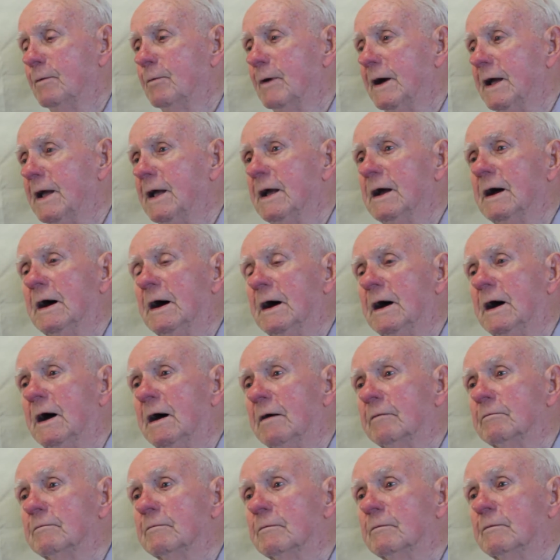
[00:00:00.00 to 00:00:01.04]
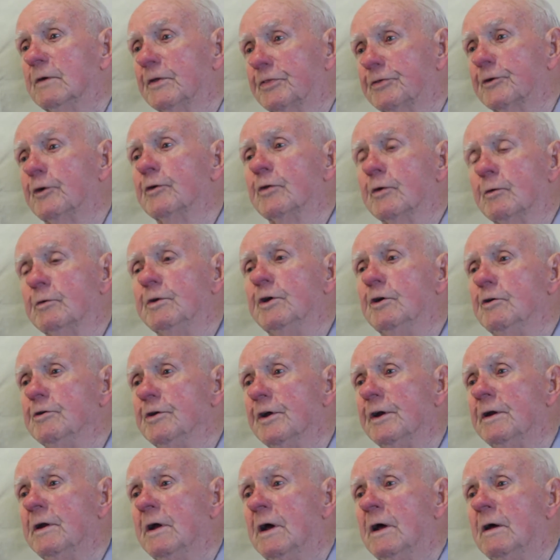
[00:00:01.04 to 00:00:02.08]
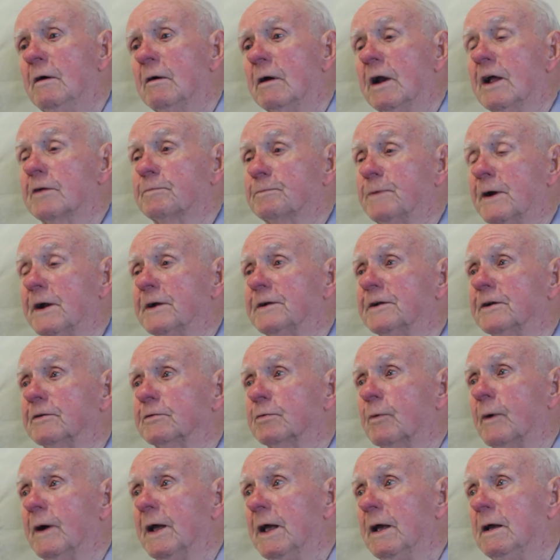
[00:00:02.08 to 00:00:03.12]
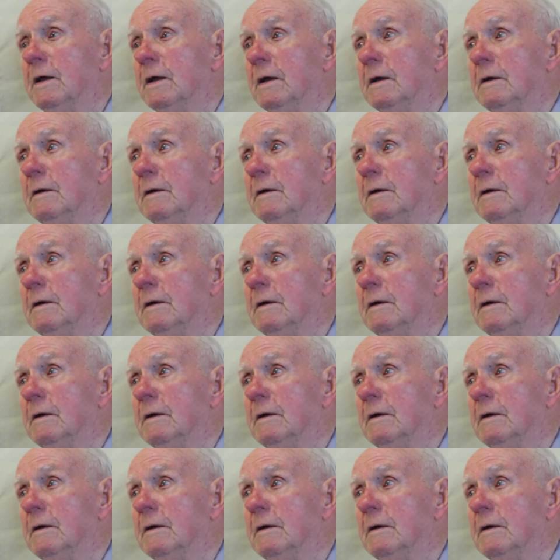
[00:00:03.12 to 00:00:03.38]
anyway, but through the union, let's put it this way.